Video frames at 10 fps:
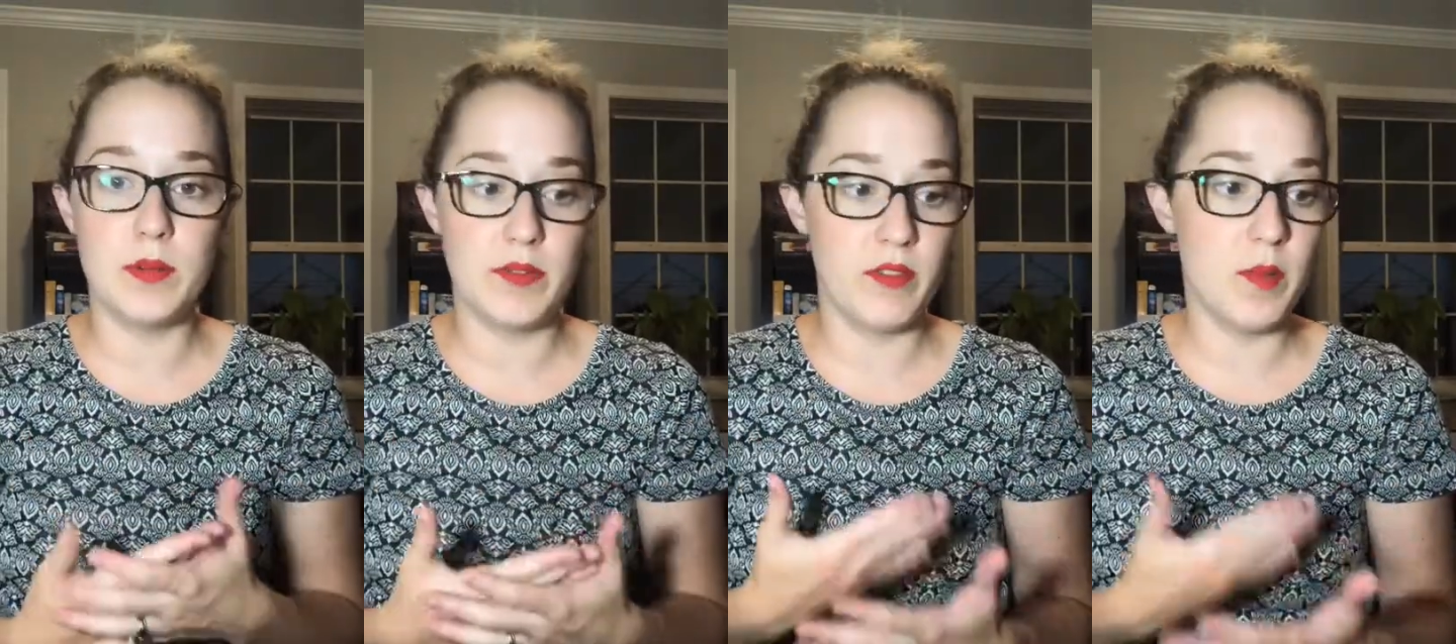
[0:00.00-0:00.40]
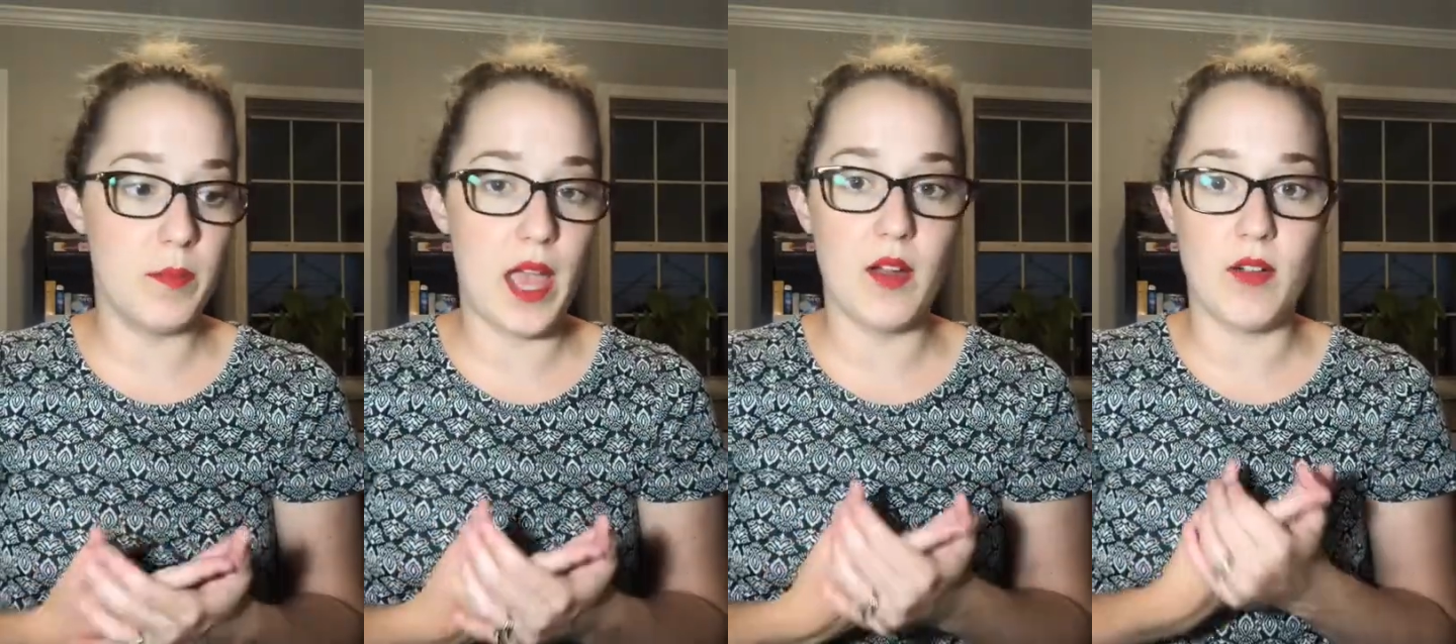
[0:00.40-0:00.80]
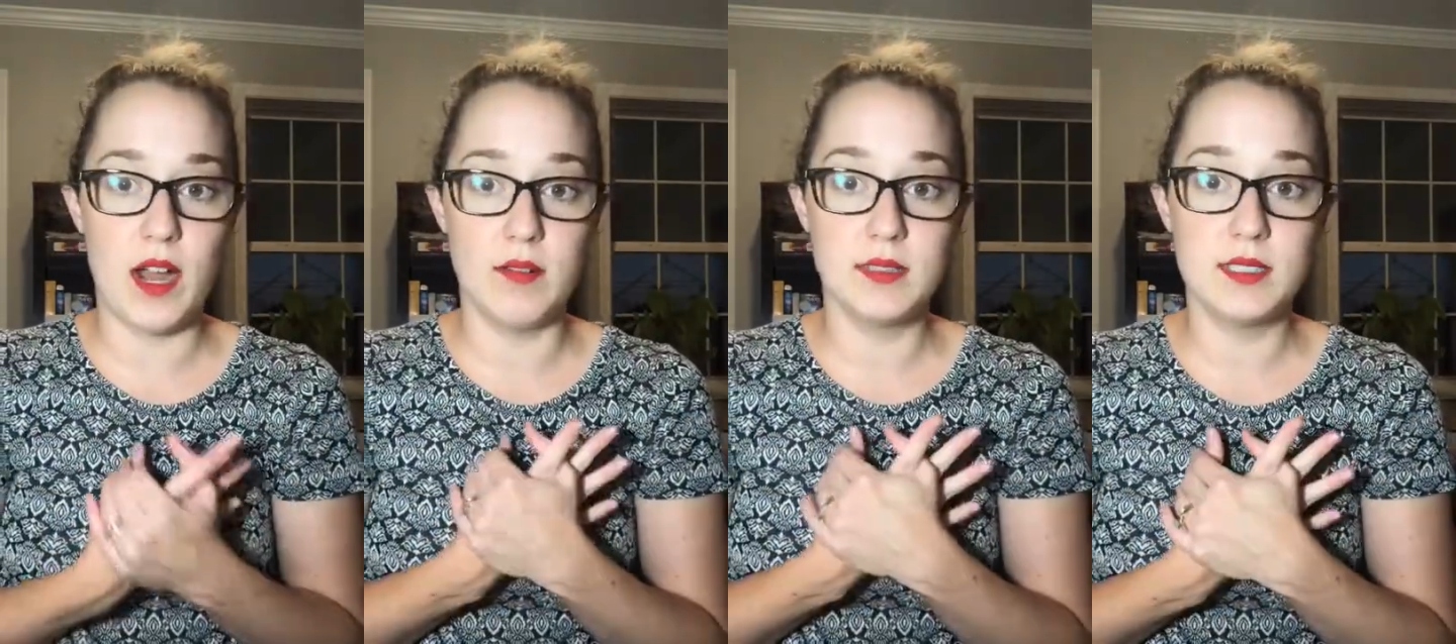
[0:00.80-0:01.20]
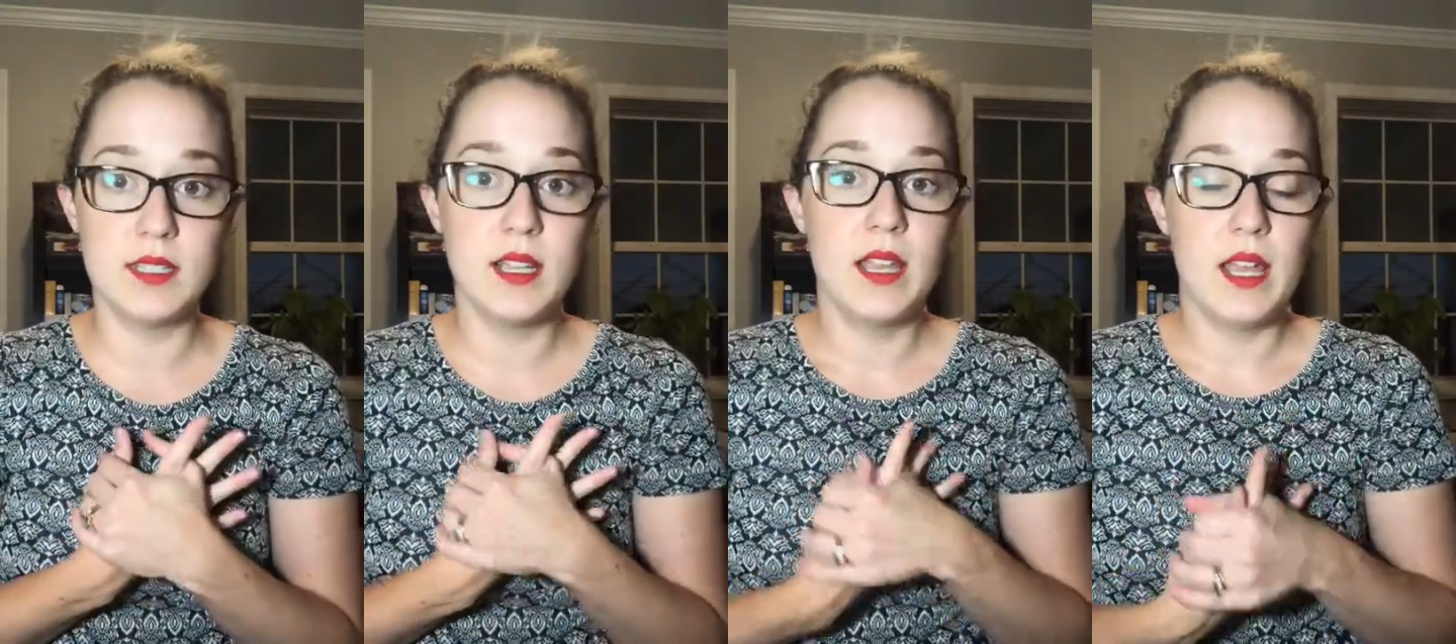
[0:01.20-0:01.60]
different backgrounds,
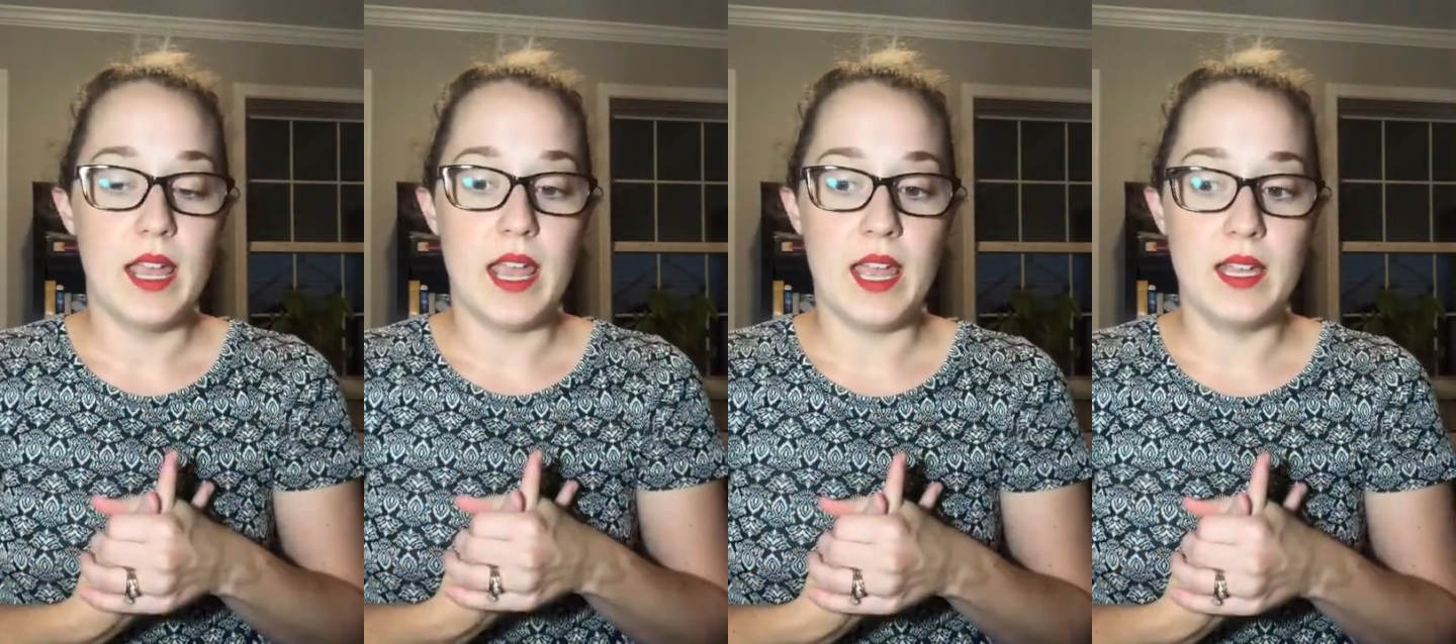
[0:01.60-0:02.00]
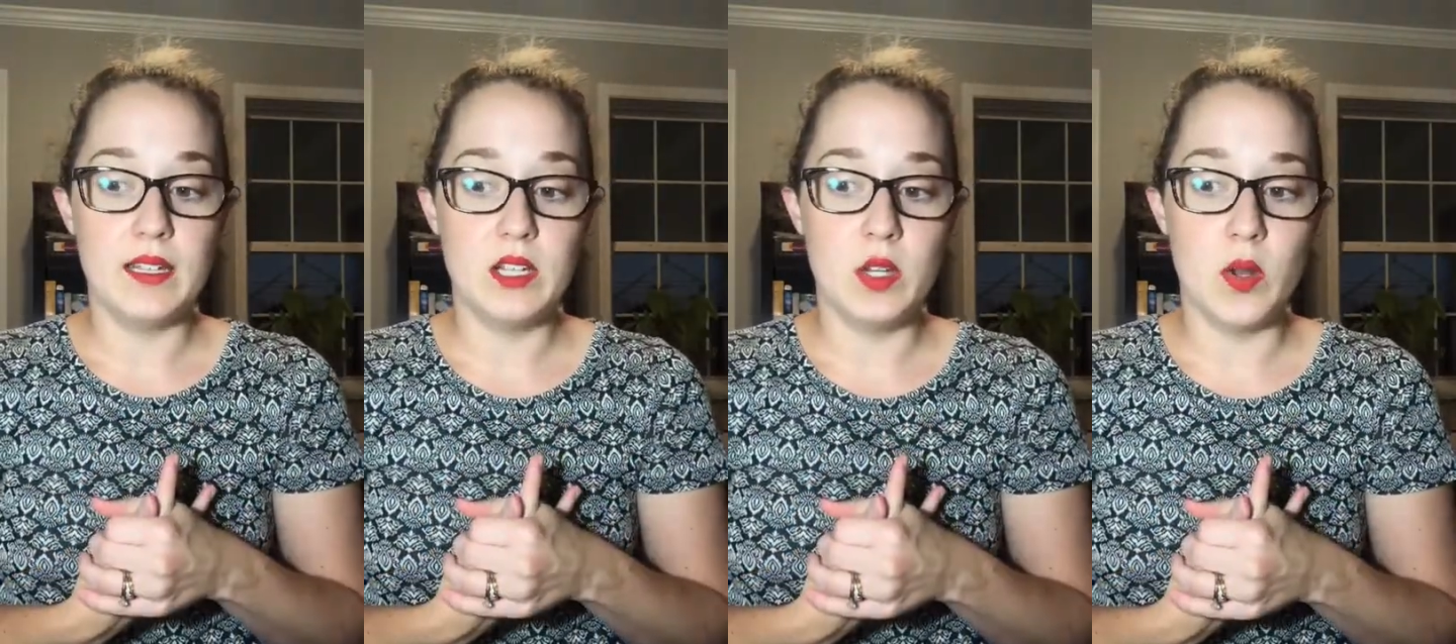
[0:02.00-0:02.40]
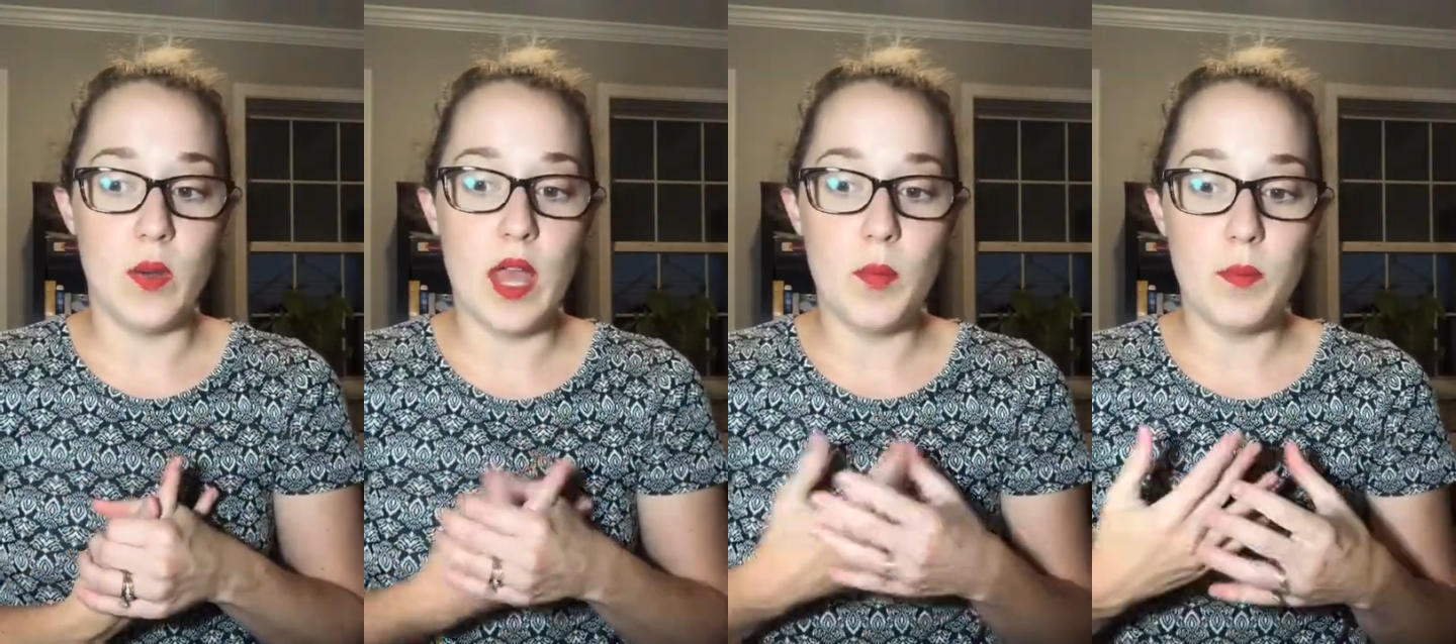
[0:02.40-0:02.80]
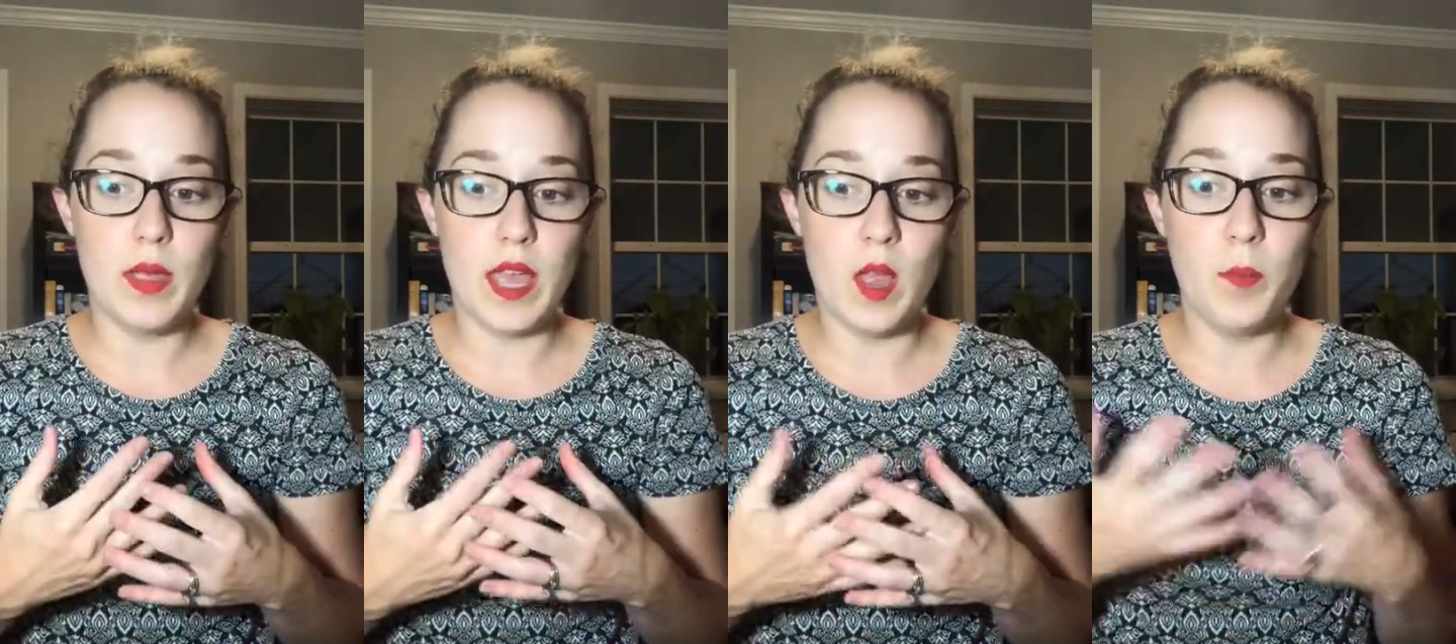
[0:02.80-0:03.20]
and
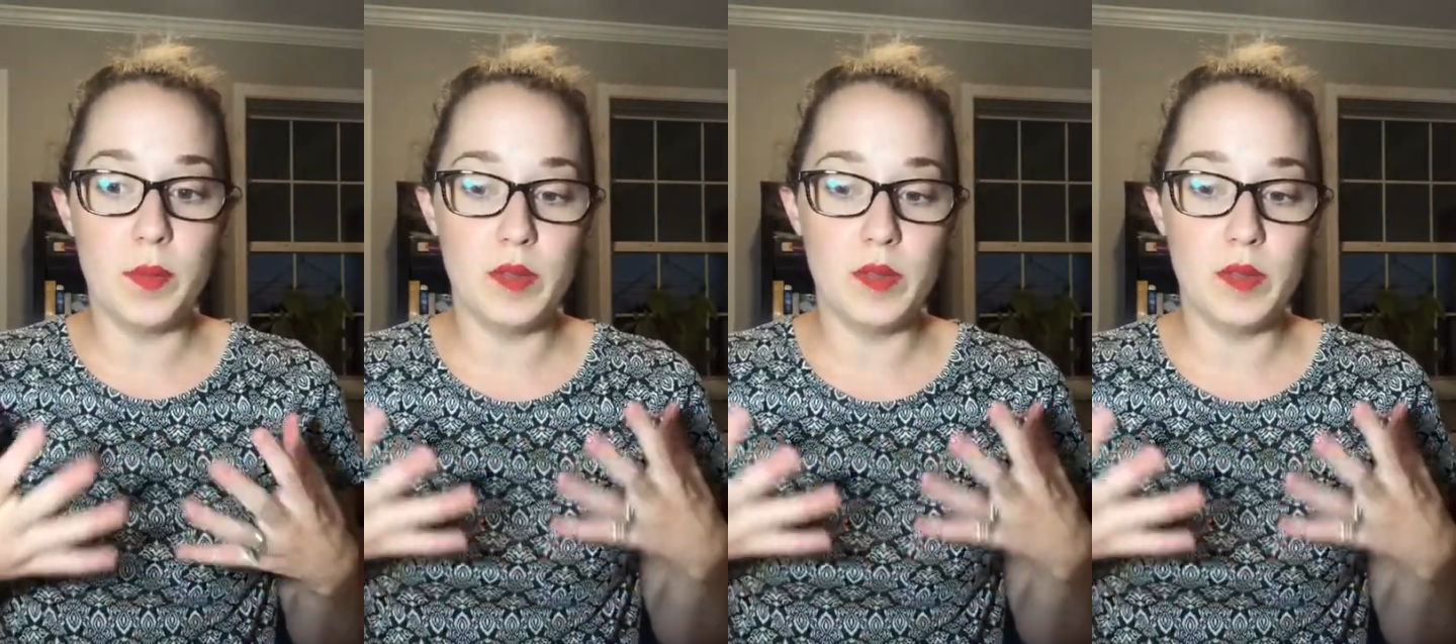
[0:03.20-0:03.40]
help